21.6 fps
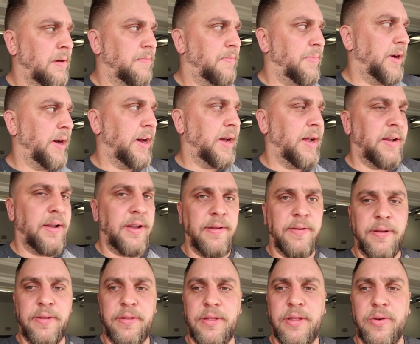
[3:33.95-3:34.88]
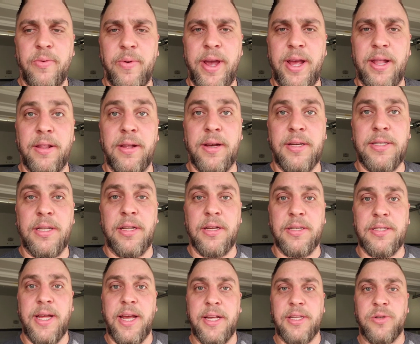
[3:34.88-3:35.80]
But the way it looks
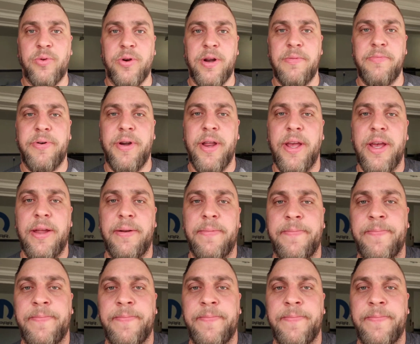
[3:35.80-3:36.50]
like it's working pretty good.